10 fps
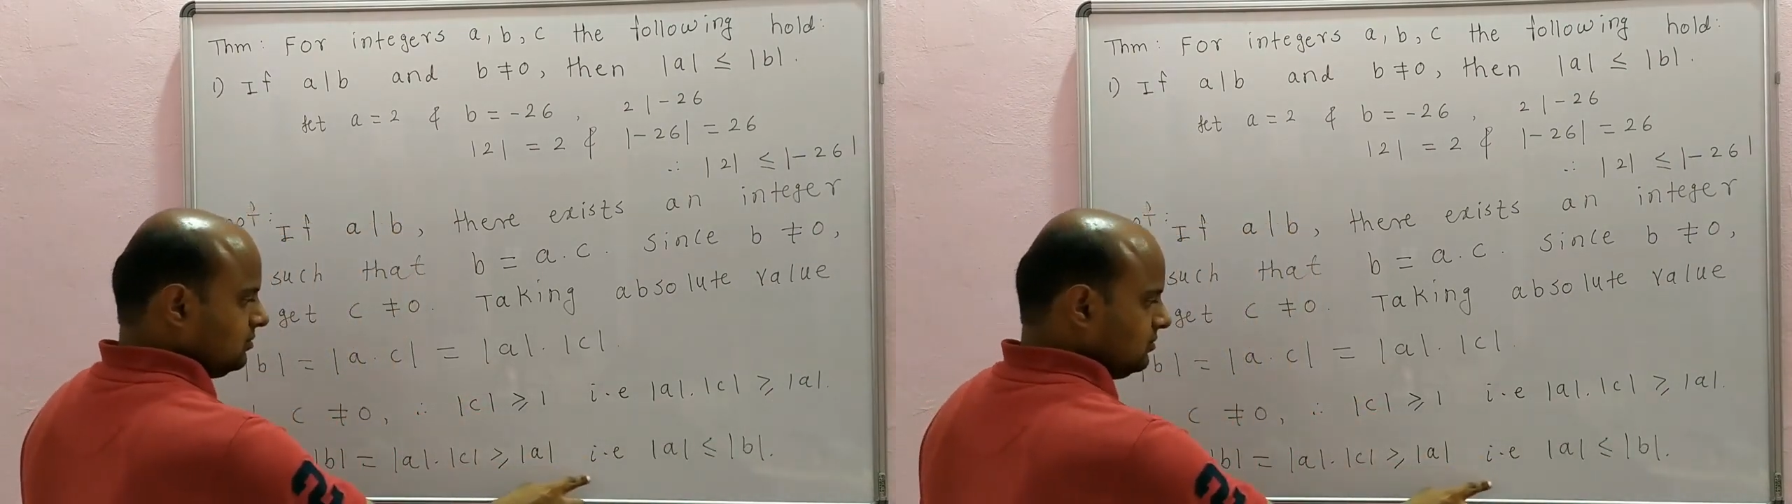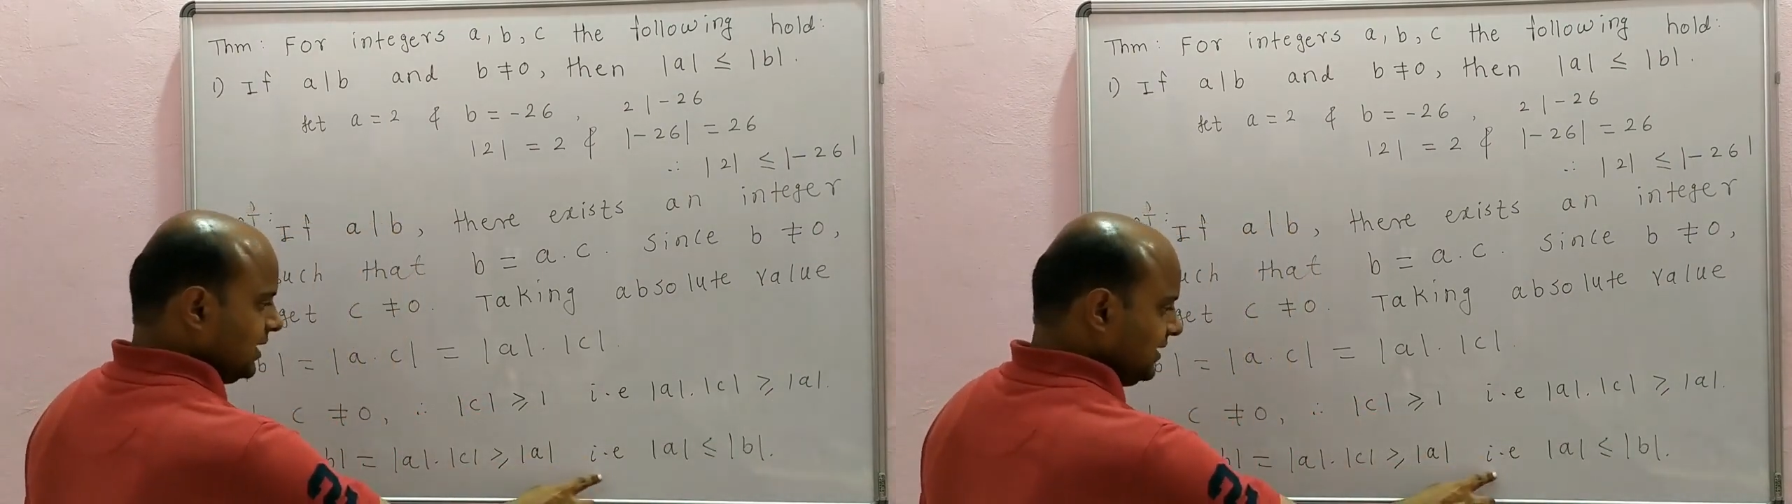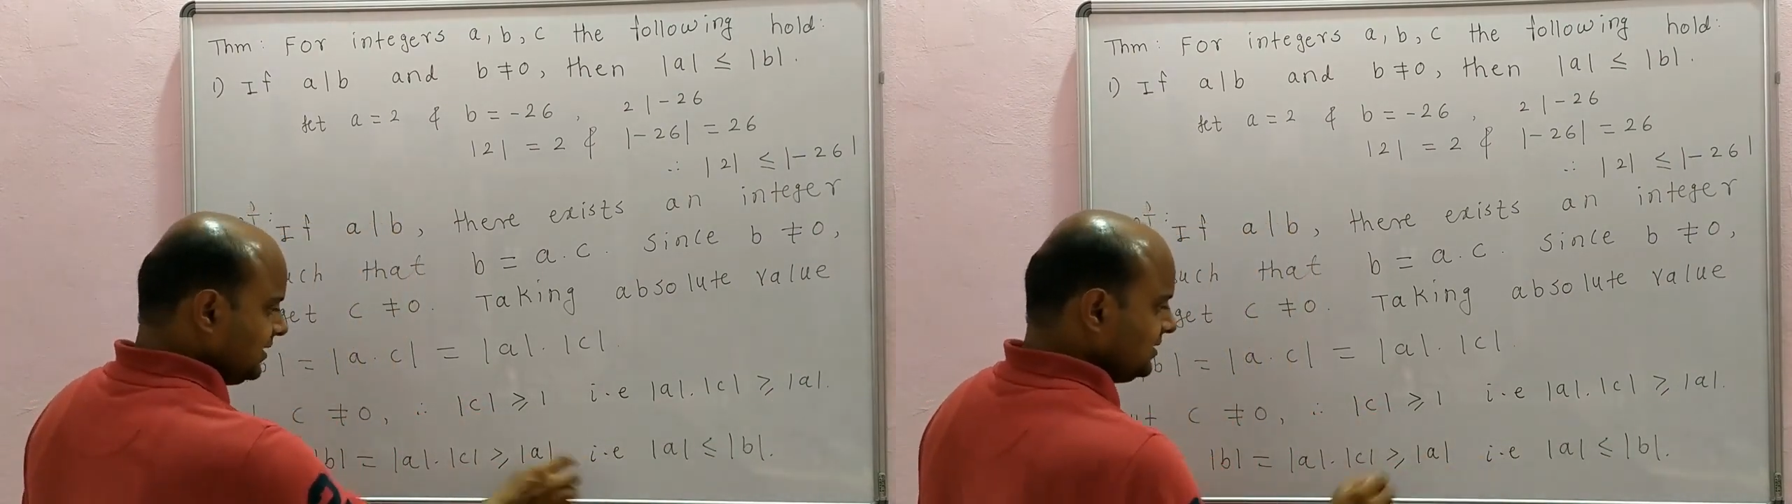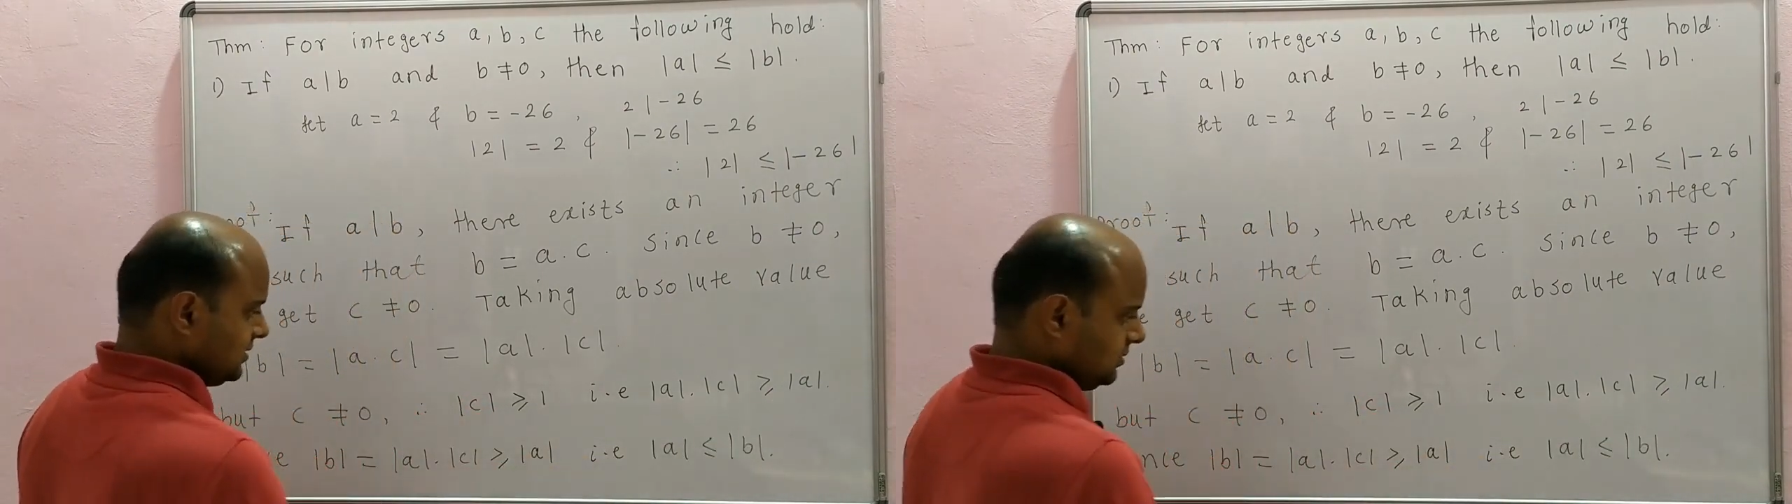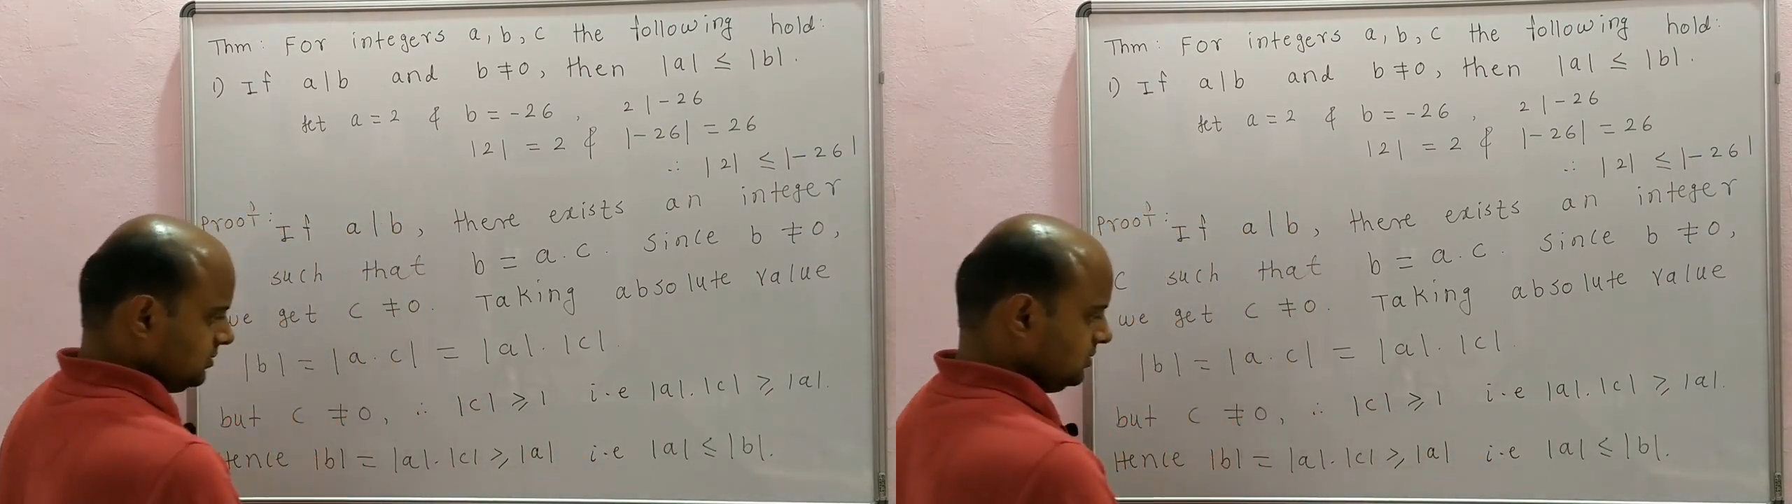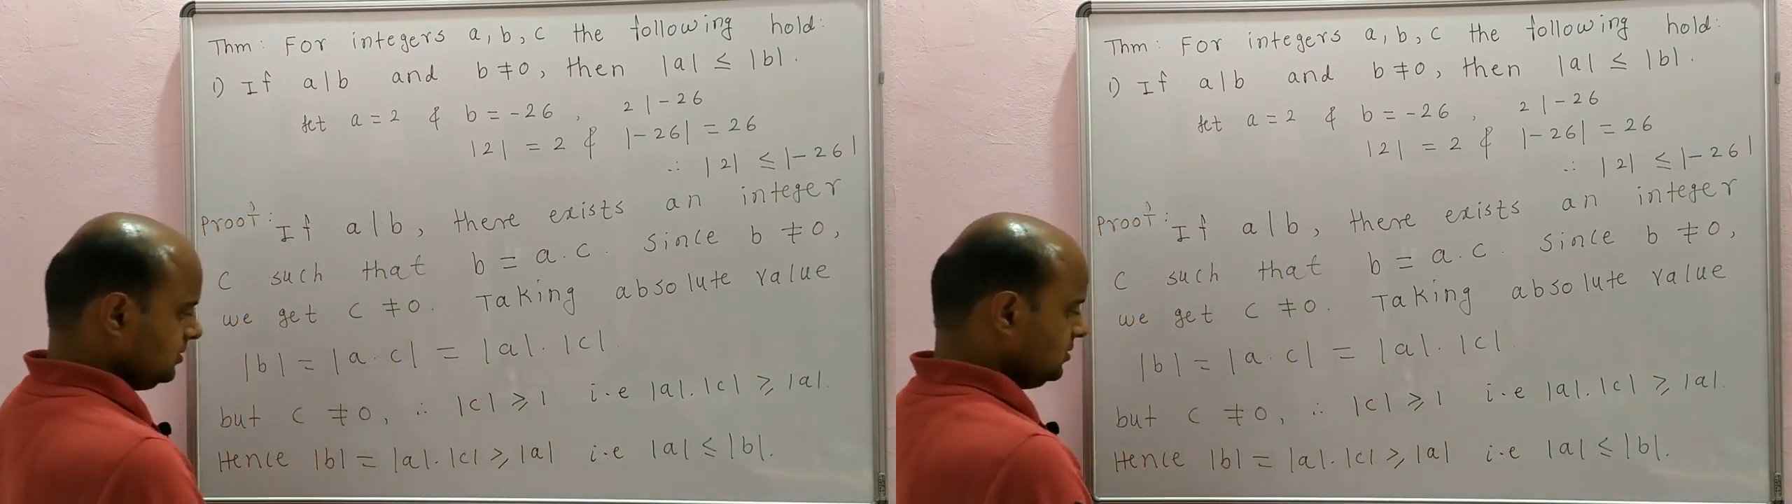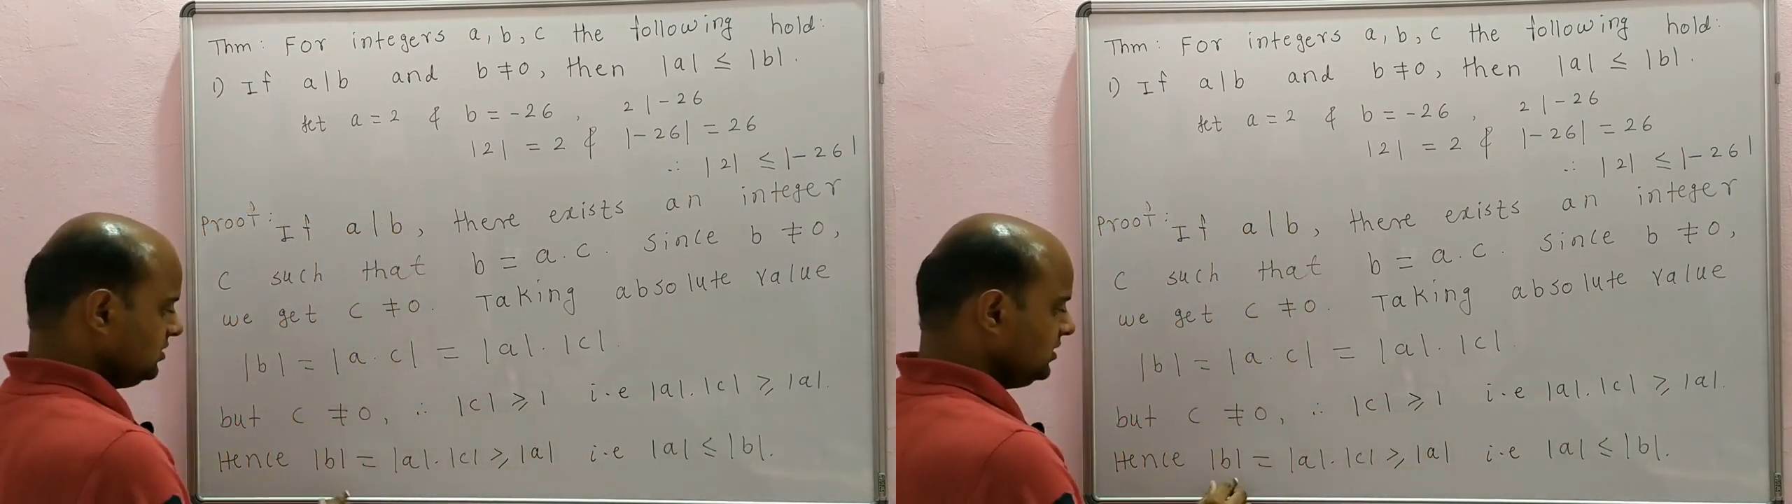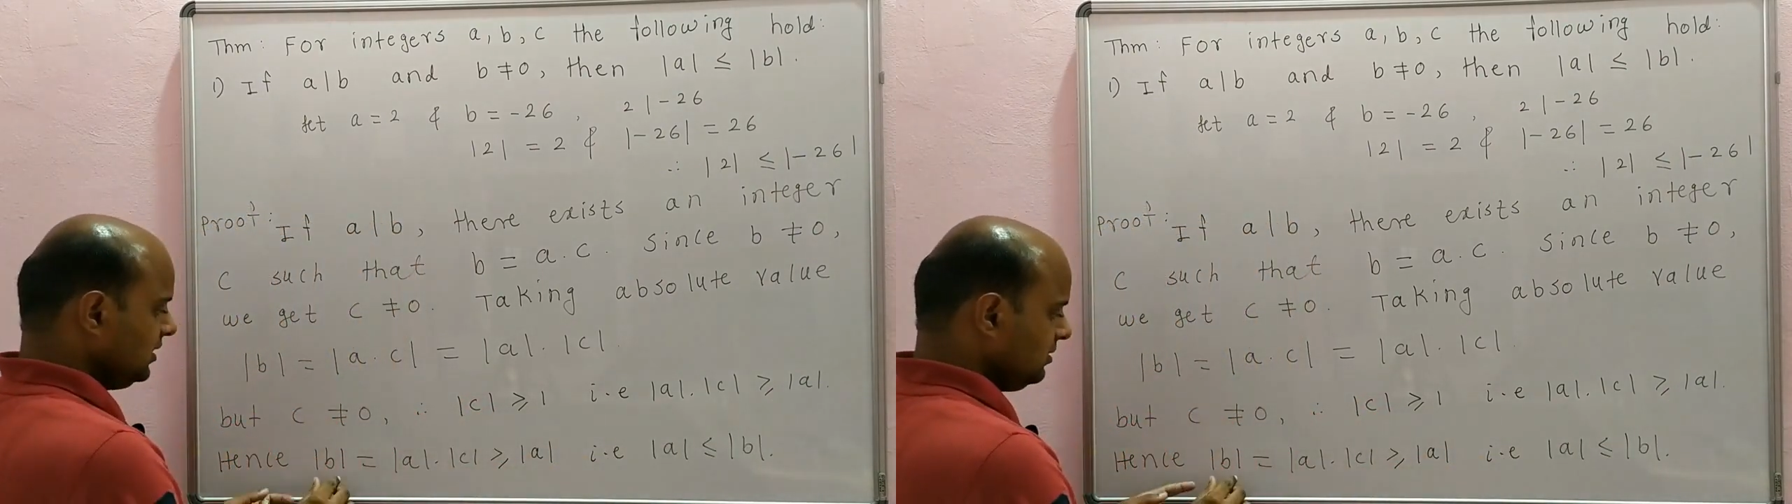That is,
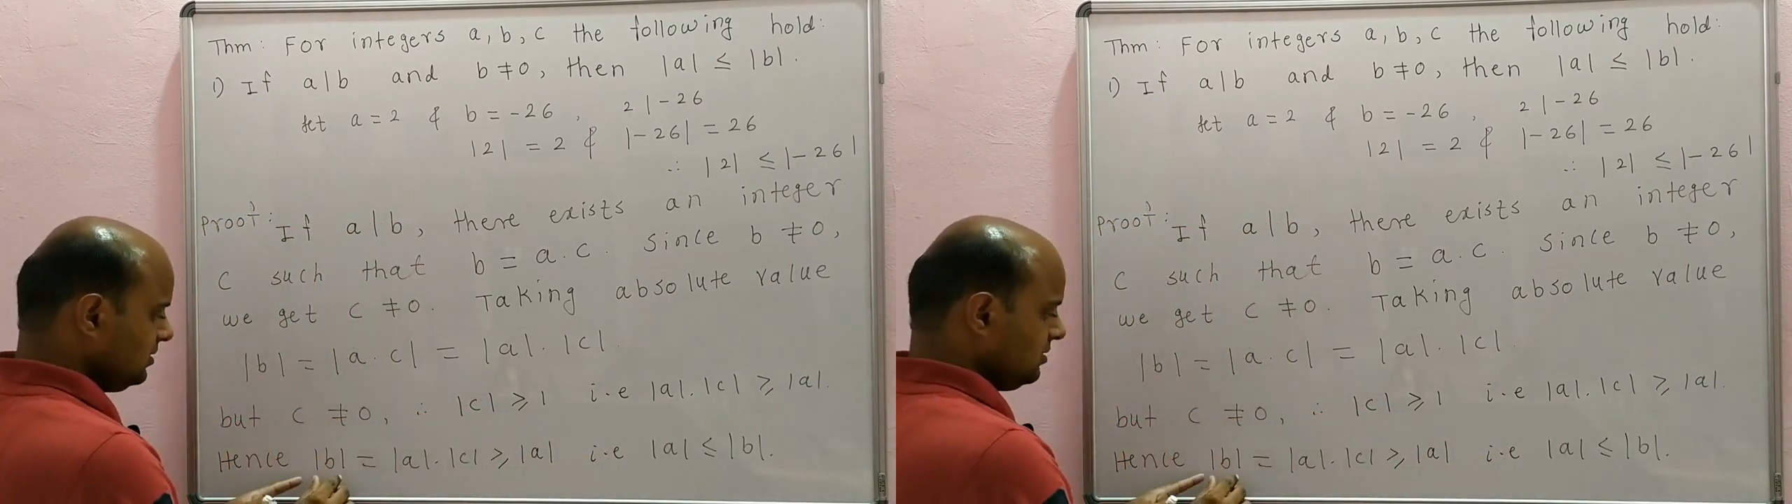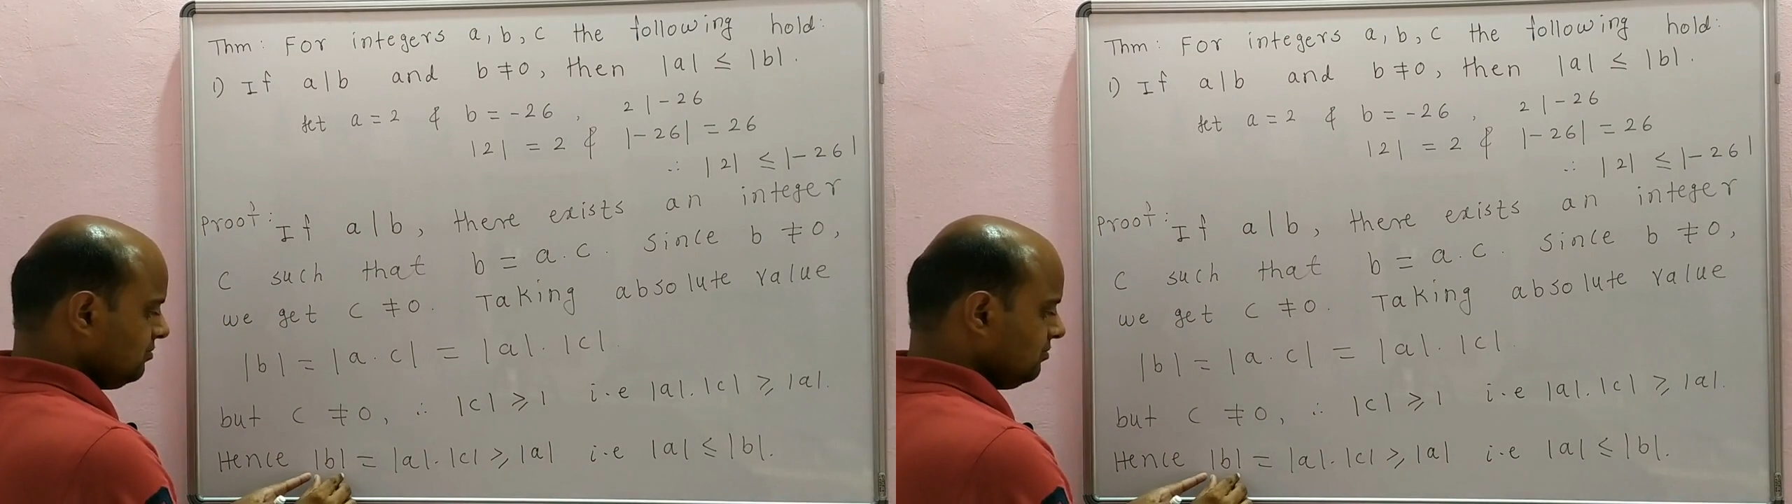see here,